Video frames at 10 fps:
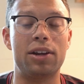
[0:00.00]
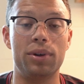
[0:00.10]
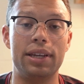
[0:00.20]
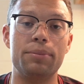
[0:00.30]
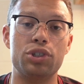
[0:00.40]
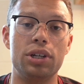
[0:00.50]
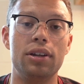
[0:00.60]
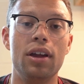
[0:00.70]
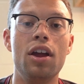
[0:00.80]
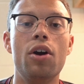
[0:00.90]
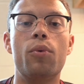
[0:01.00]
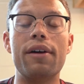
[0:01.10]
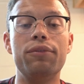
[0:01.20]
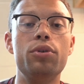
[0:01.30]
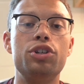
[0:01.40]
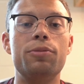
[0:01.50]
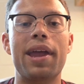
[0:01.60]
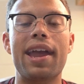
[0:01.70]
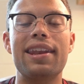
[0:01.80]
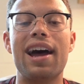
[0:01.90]
and make a redemption. When I flew to
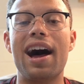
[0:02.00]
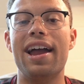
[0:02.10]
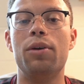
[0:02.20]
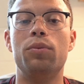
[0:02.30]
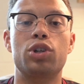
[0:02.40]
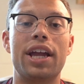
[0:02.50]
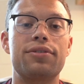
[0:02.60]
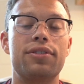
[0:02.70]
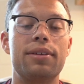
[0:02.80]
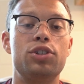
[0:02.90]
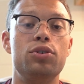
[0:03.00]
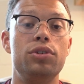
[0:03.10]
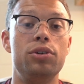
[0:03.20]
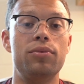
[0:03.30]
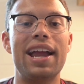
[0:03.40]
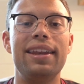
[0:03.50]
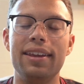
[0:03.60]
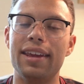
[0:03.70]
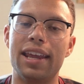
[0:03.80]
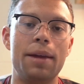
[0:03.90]
Japan, I transfer them to
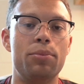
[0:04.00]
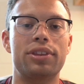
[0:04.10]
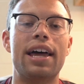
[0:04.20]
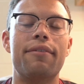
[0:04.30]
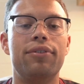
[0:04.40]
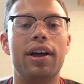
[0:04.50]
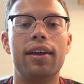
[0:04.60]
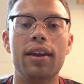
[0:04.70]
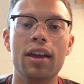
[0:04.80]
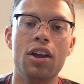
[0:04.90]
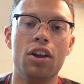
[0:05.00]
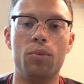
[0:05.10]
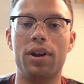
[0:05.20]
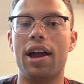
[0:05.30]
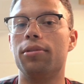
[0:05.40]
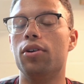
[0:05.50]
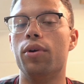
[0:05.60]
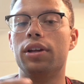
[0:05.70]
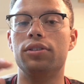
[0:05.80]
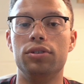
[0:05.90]
United and I book that flight. When I'm
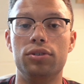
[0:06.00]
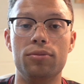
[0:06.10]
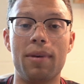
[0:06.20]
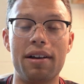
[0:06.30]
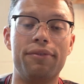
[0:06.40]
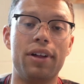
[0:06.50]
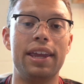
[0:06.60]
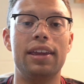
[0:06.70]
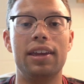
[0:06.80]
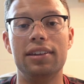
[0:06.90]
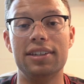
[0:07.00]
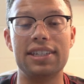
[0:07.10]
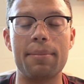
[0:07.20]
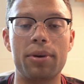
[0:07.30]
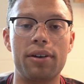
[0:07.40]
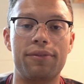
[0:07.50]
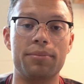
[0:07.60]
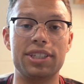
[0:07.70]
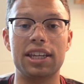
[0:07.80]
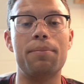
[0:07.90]
going to do my flight in December
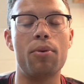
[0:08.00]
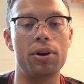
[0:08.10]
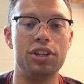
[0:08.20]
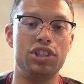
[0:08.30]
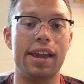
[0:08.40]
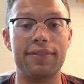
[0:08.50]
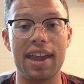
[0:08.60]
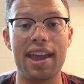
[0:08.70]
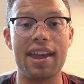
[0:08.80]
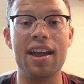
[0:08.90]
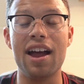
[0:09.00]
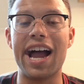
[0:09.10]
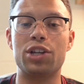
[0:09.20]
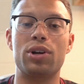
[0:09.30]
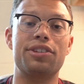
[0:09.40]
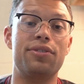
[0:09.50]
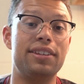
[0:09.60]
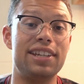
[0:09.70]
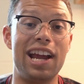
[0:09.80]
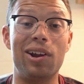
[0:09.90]
from Singapore to JFK, I
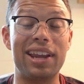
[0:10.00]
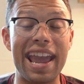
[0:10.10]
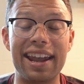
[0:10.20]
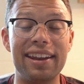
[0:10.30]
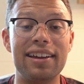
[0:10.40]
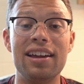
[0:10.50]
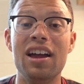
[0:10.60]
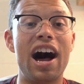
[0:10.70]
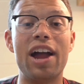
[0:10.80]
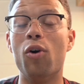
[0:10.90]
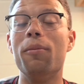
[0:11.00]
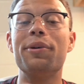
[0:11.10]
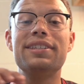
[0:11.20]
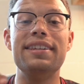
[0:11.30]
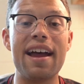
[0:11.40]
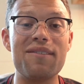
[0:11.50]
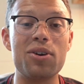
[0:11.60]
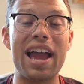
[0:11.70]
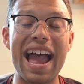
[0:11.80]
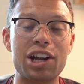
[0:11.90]
transferred it to Air Canada. I almost
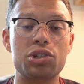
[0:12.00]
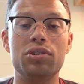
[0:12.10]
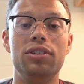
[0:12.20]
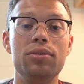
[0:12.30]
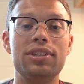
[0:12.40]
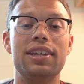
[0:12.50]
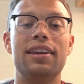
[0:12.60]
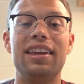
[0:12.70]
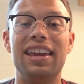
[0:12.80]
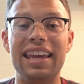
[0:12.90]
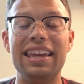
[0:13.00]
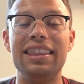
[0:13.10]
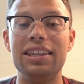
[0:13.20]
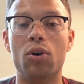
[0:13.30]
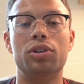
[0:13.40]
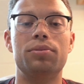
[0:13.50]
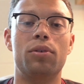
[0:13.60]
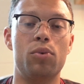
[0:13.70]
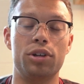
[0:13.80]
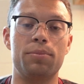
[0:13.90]
never actually use it in the
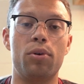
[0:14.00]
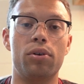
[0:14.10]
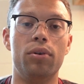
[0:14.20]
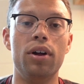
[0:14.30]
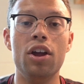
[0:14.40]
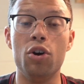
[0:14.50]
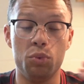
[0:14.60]
Ultimate Rewards portal.